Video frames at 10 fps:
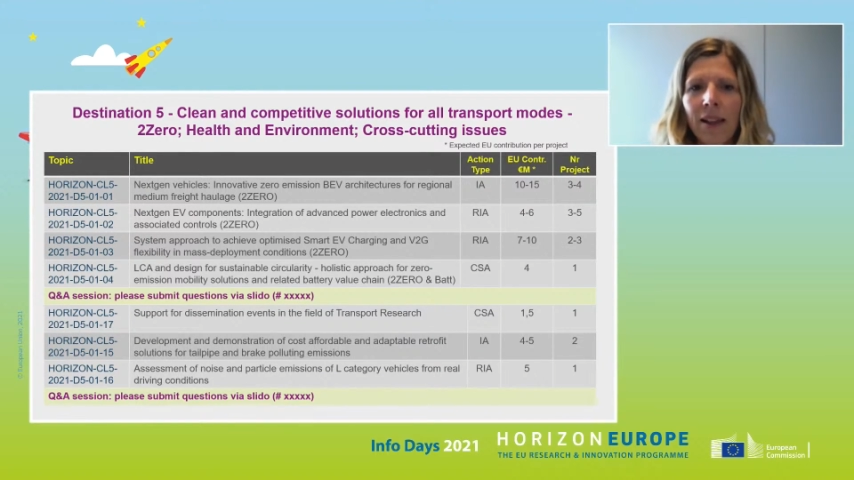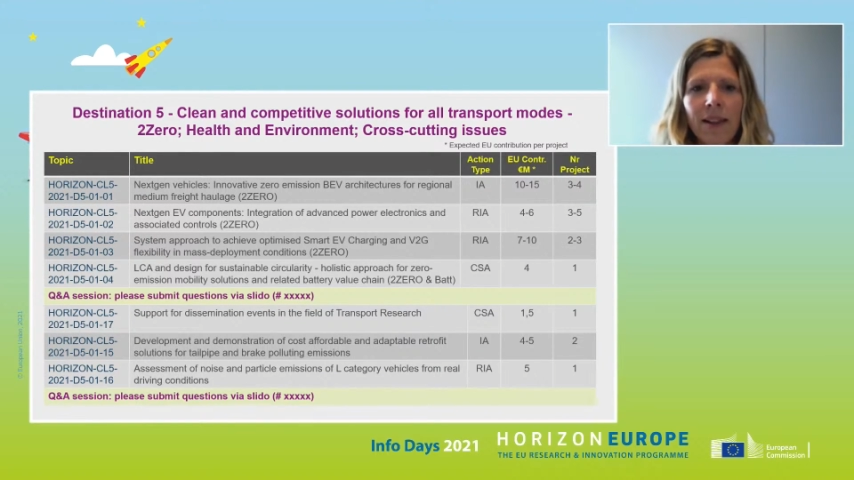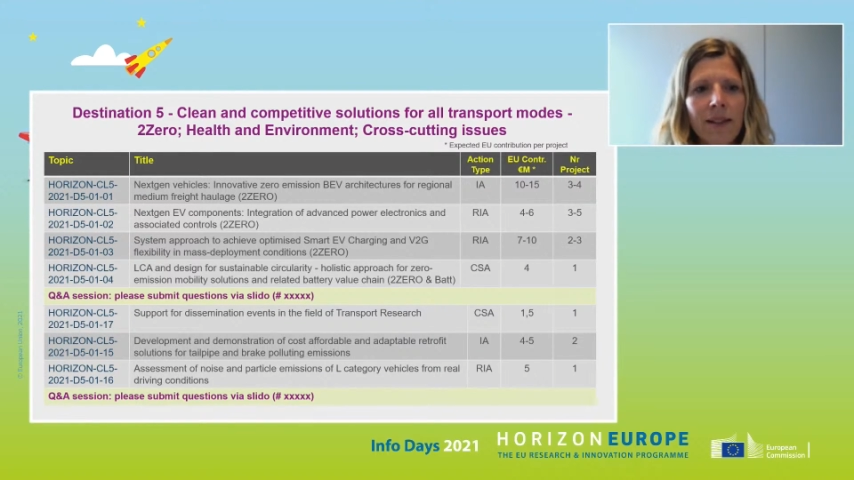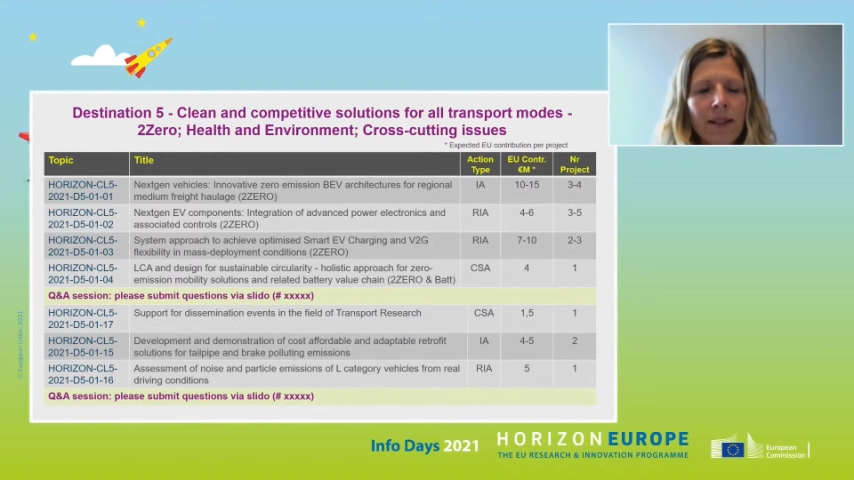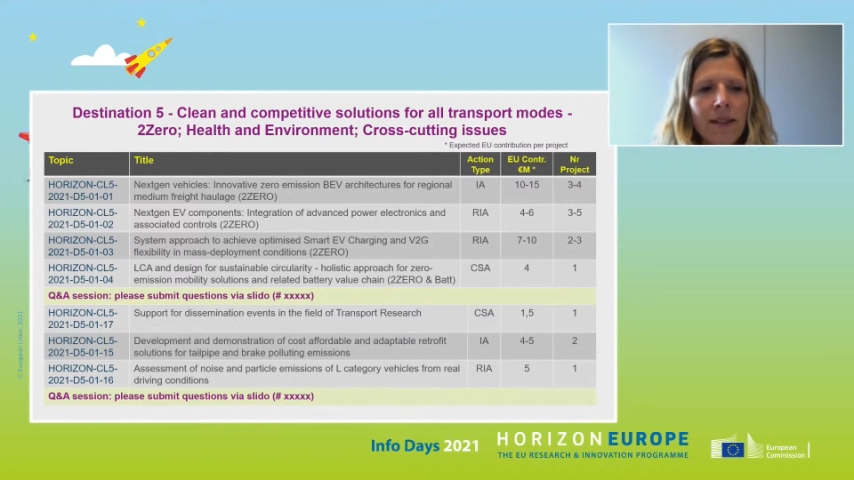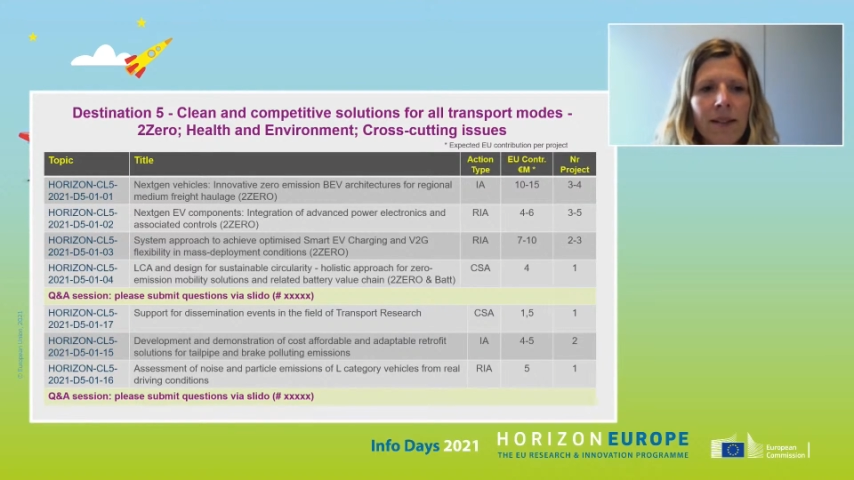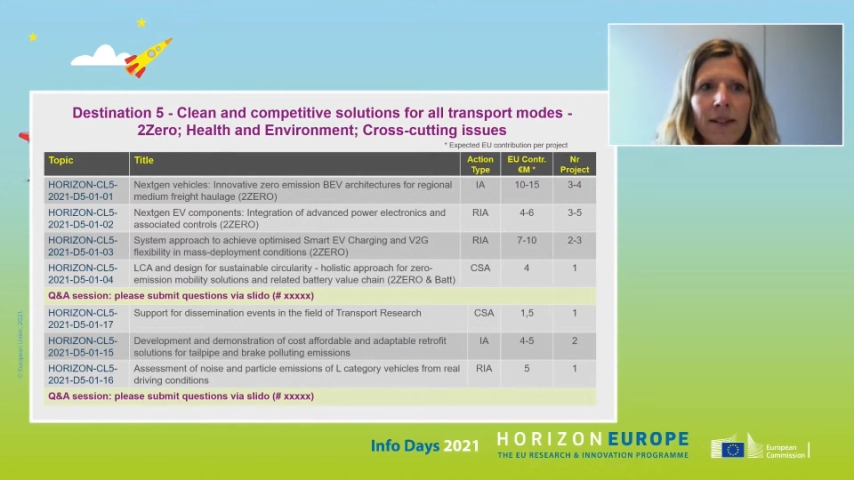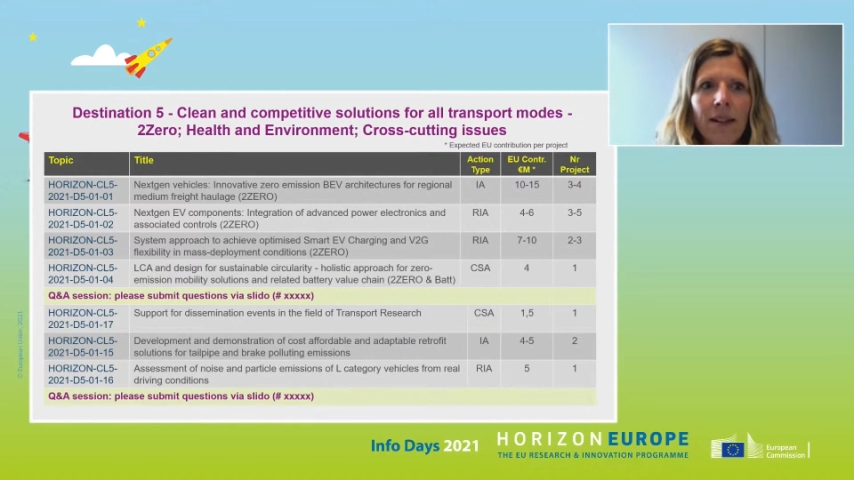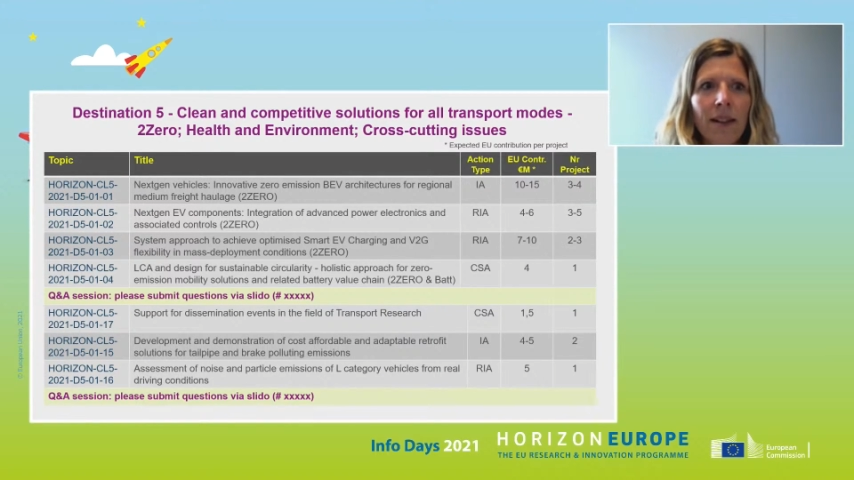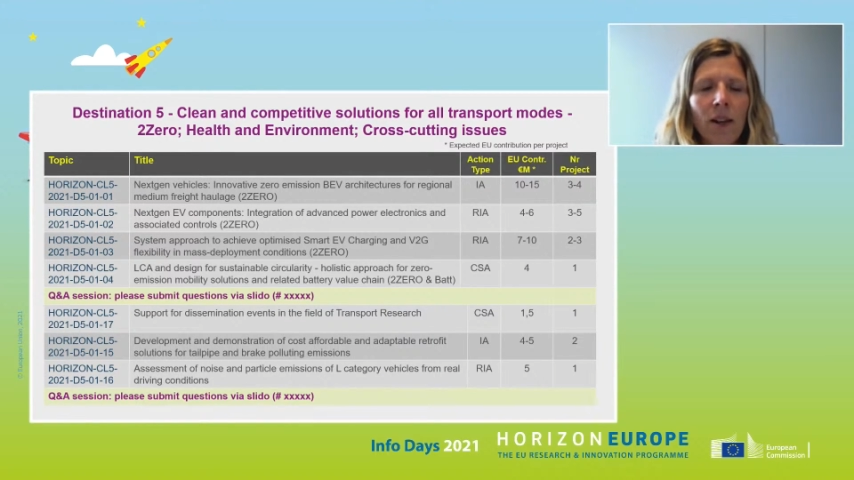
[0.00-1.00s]
This is
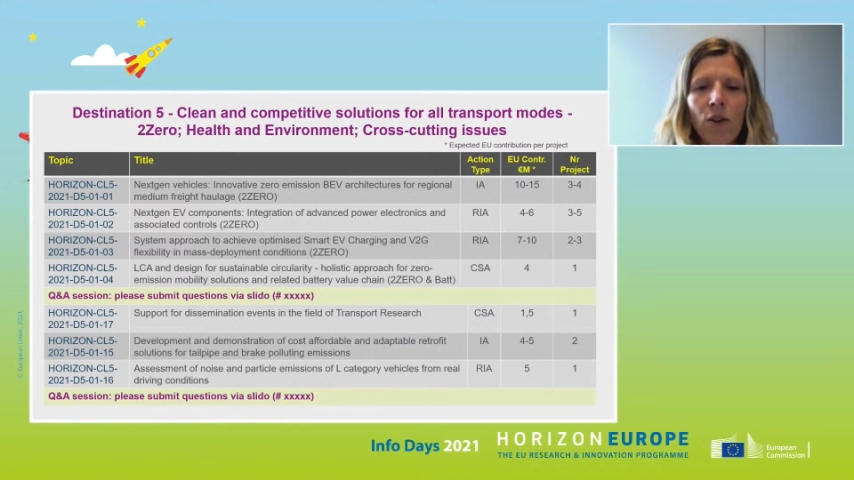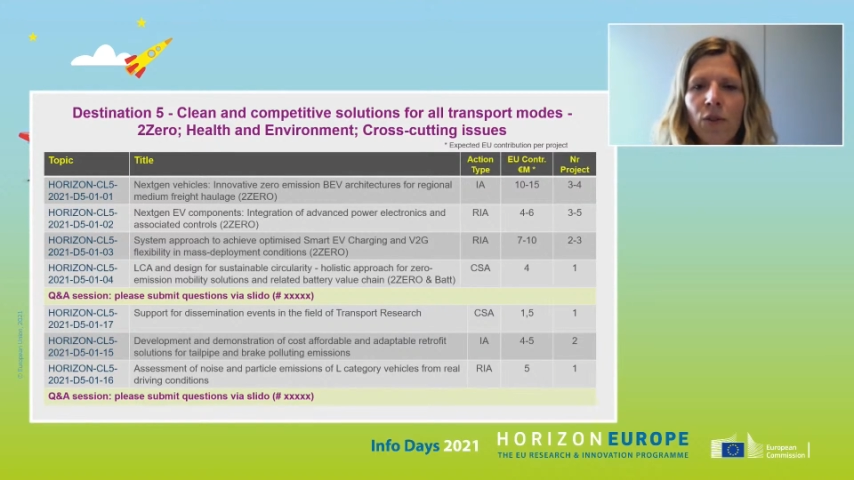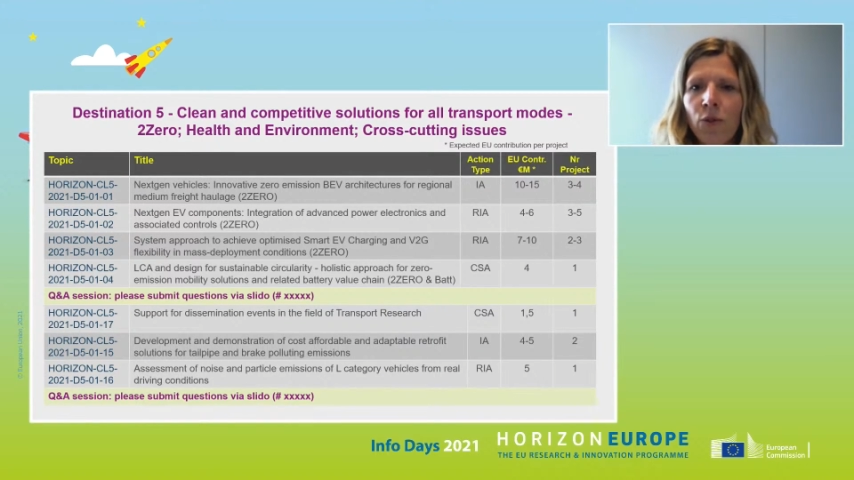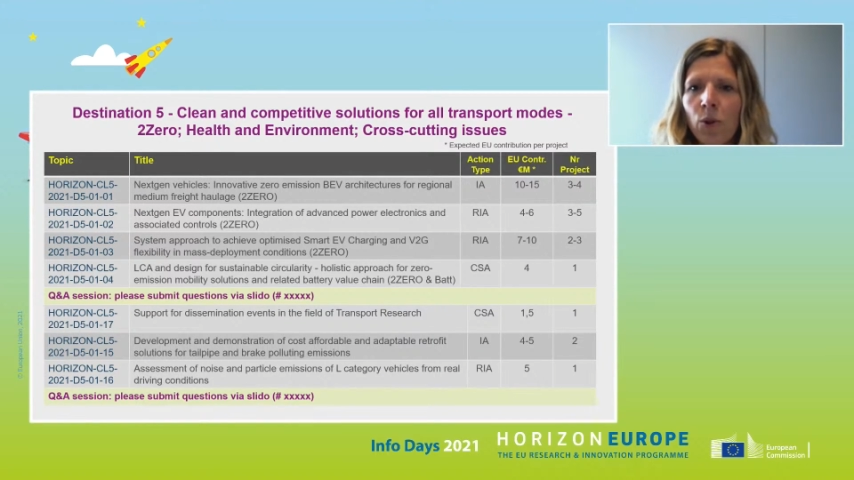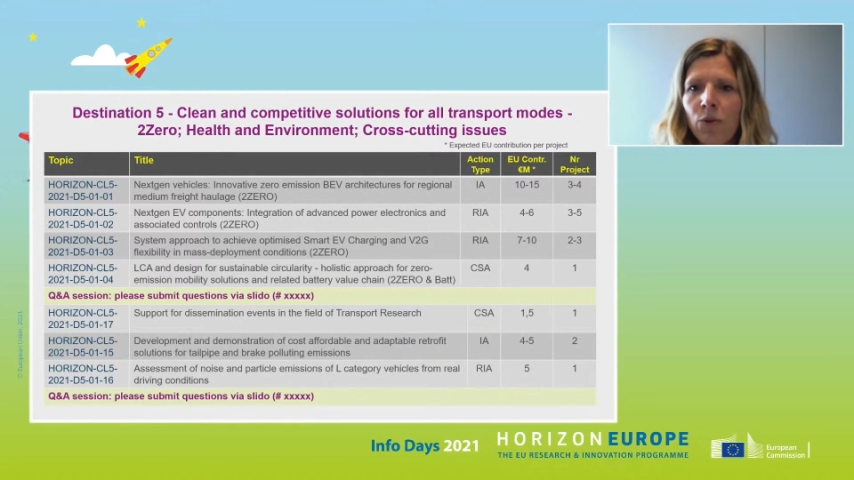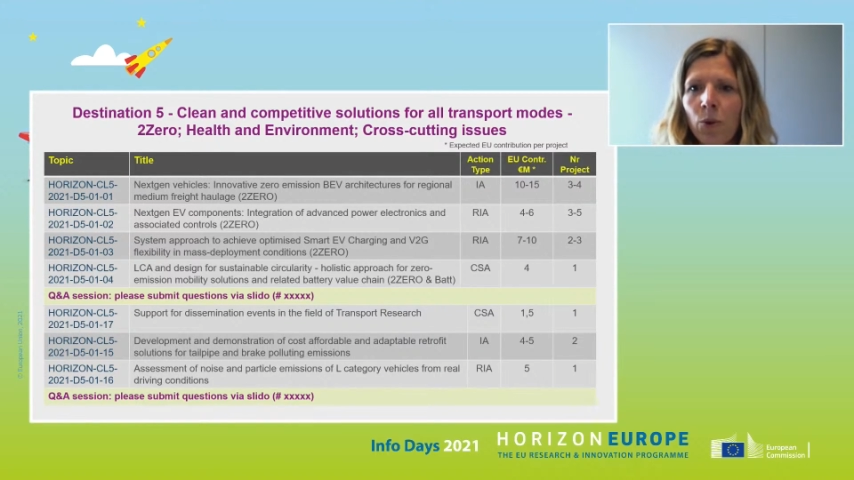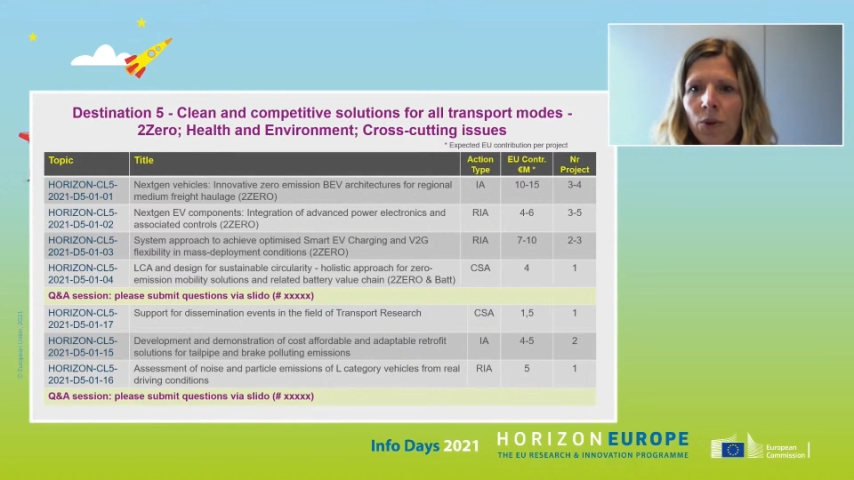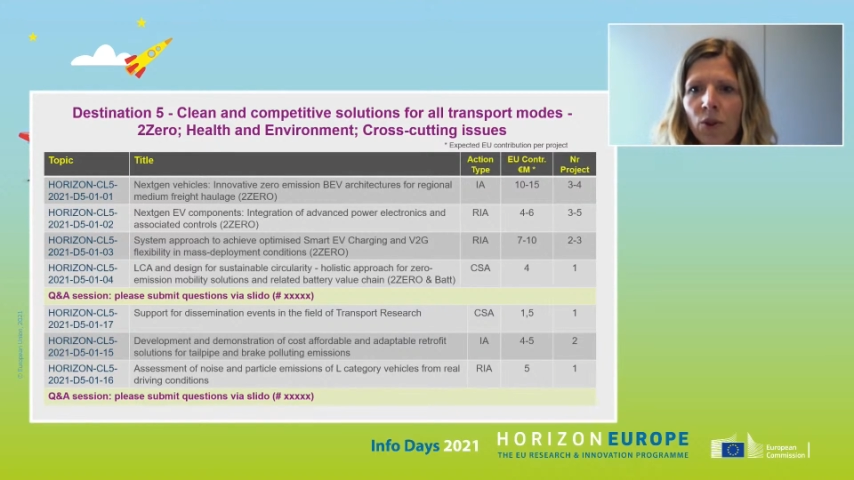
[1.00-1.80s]
the overview of all the